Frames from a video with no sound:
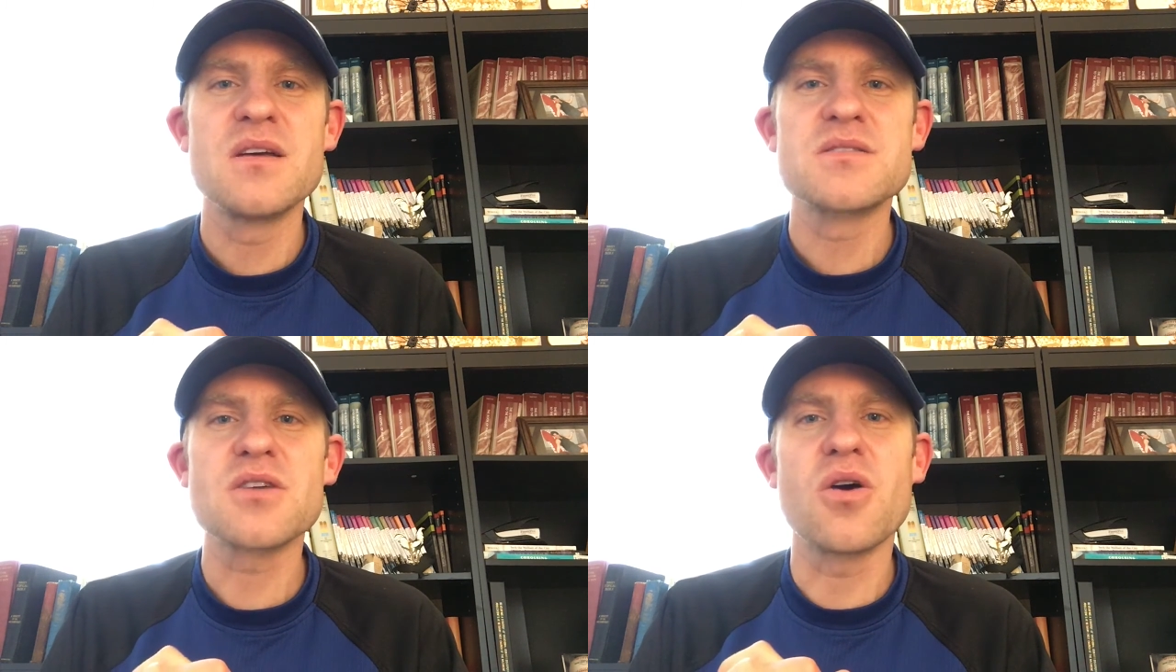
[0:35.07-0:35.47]

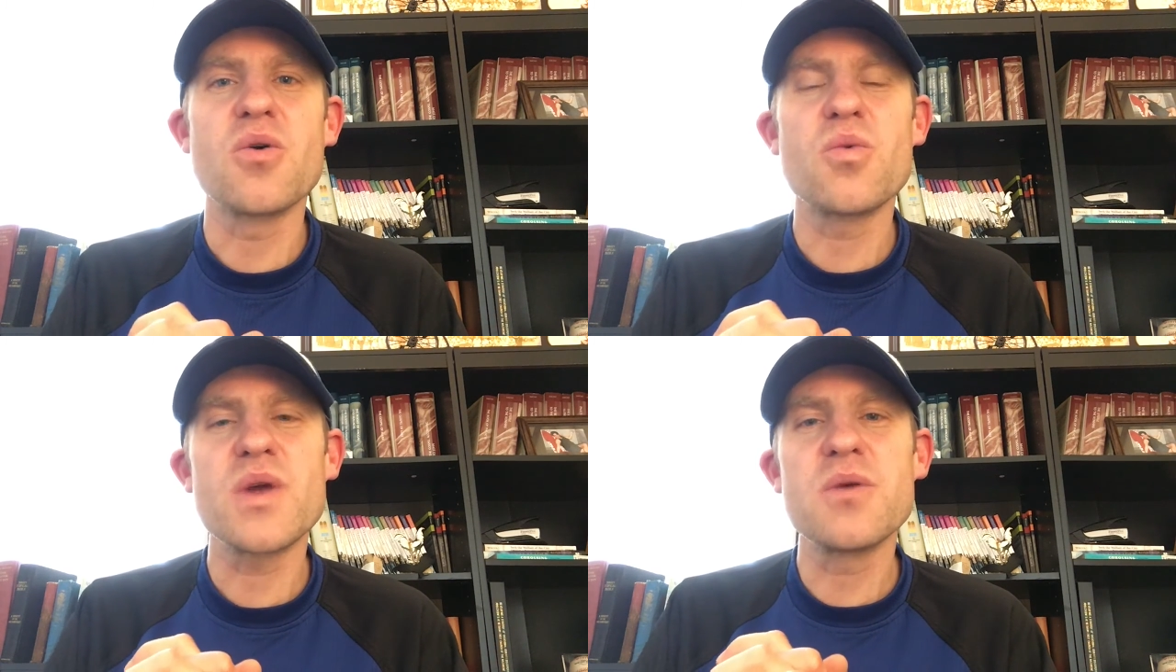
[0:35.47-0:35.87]
So
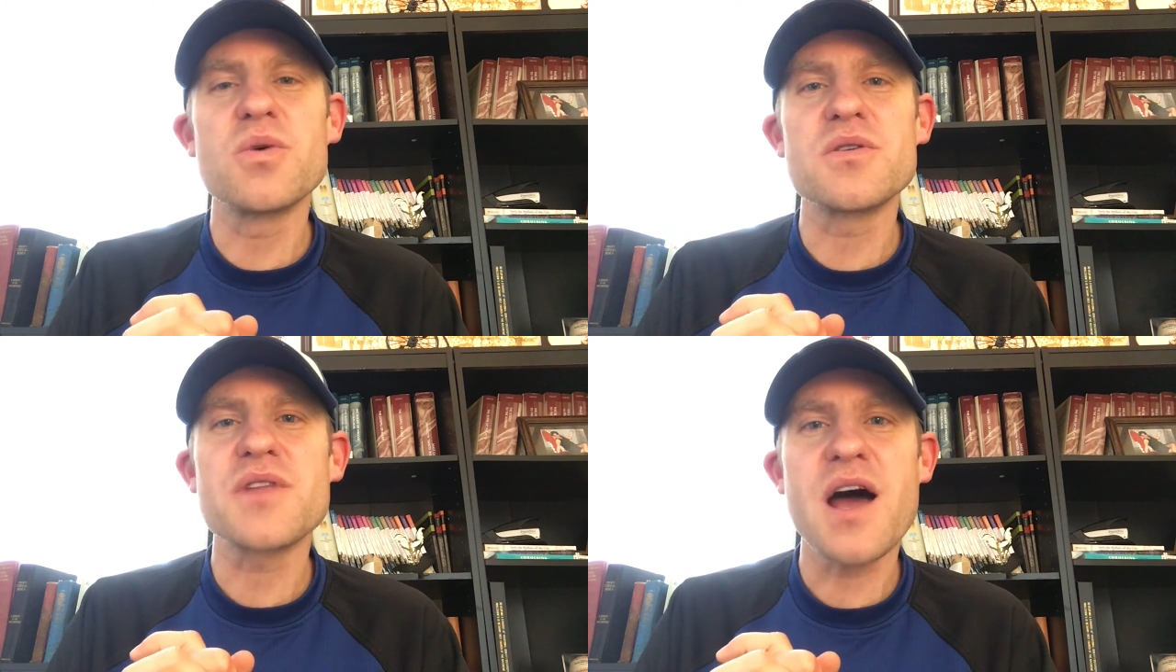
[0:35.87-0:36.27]
we
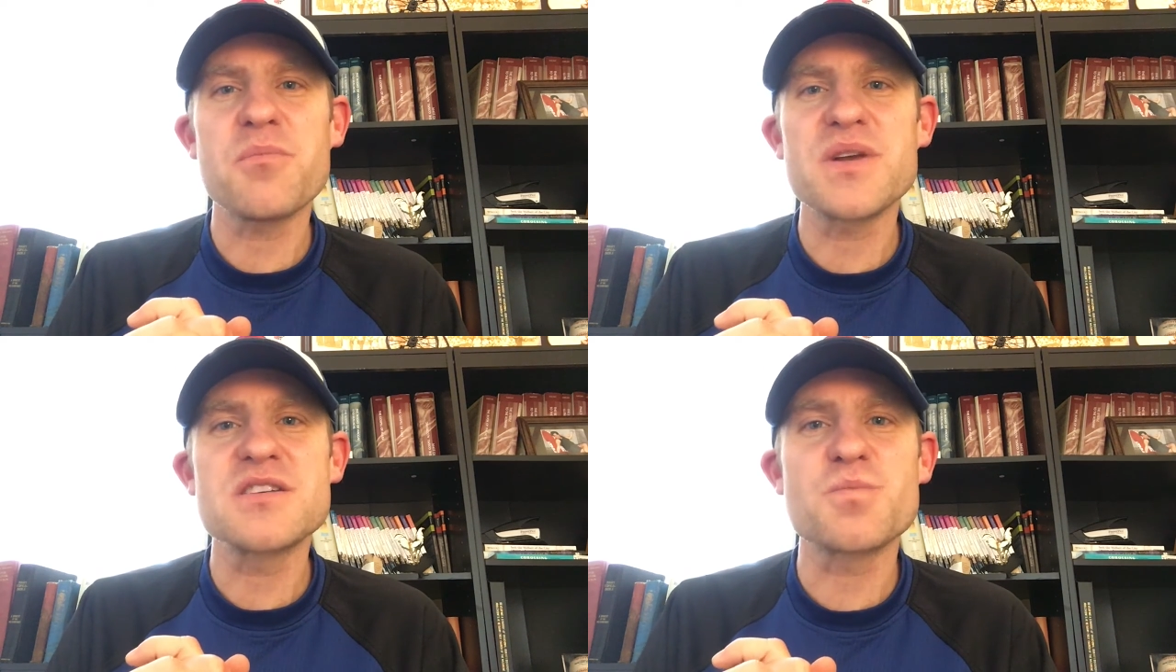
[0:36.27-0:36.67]
will
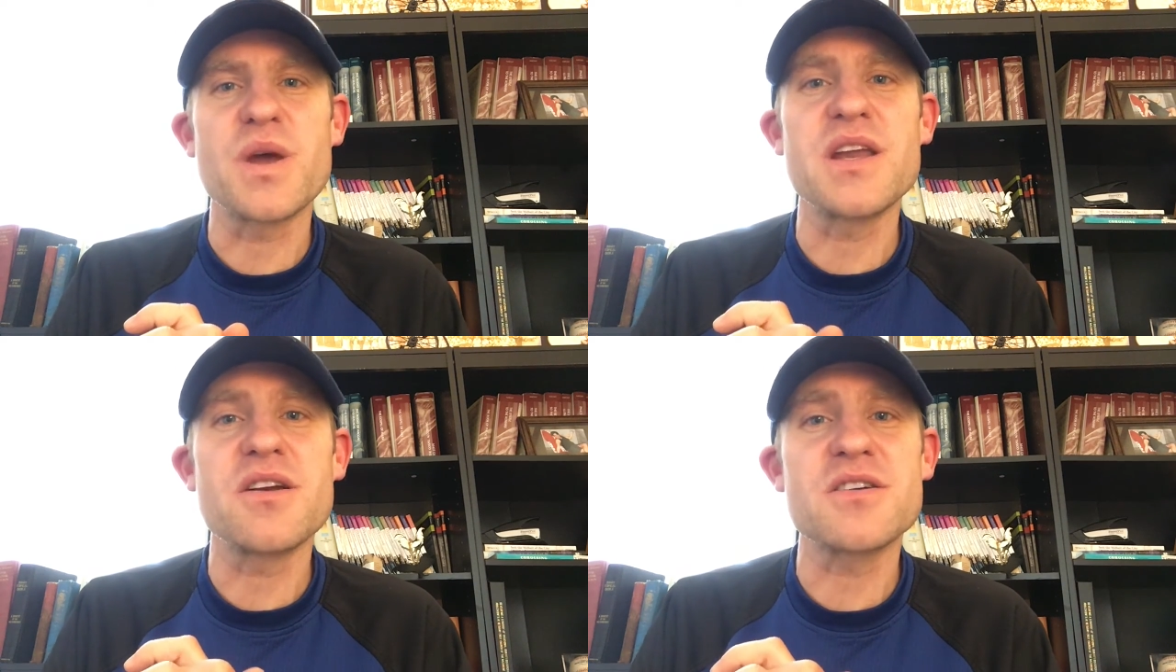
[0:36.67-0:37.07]
not be
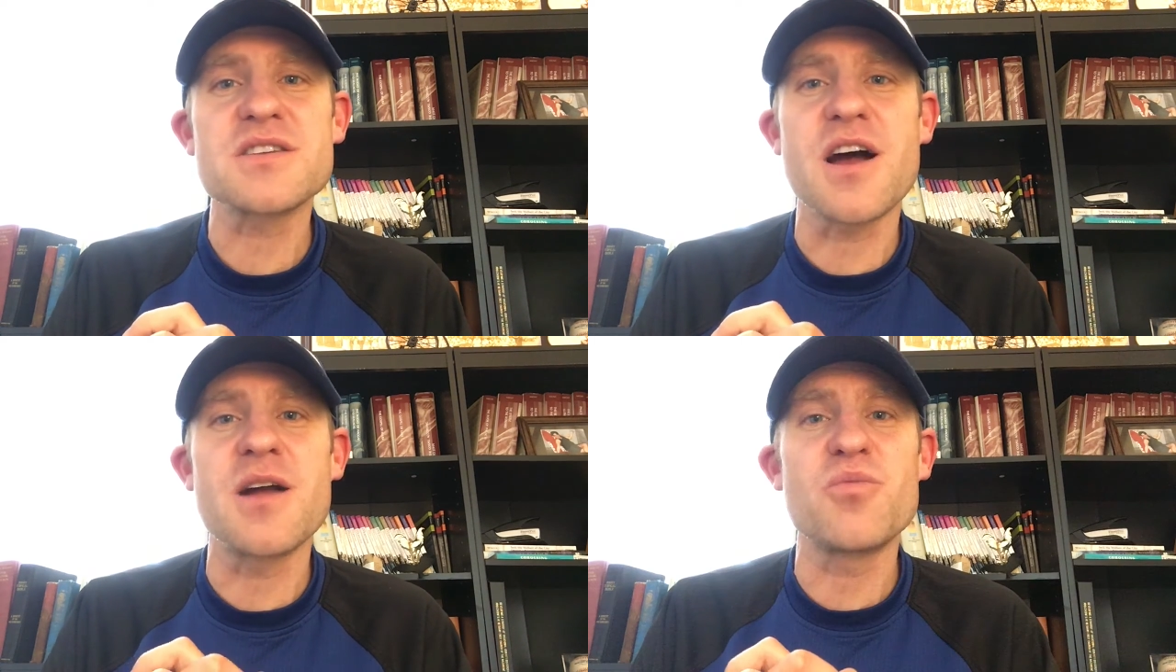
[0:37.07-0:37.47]
spending our
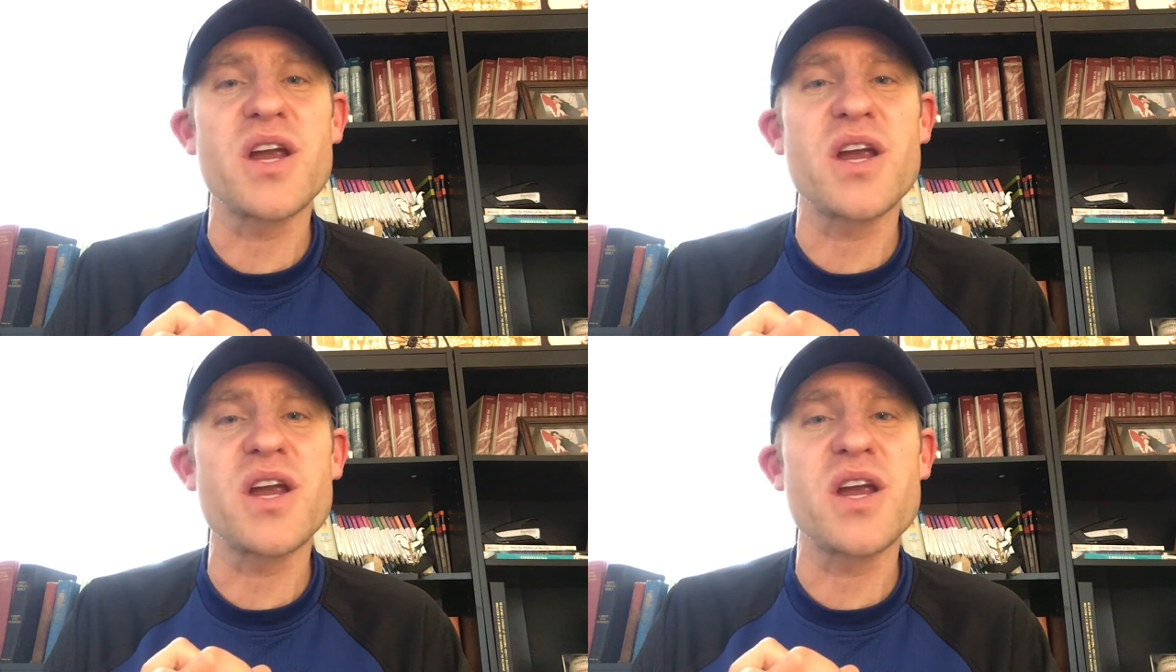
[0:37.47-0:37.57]
time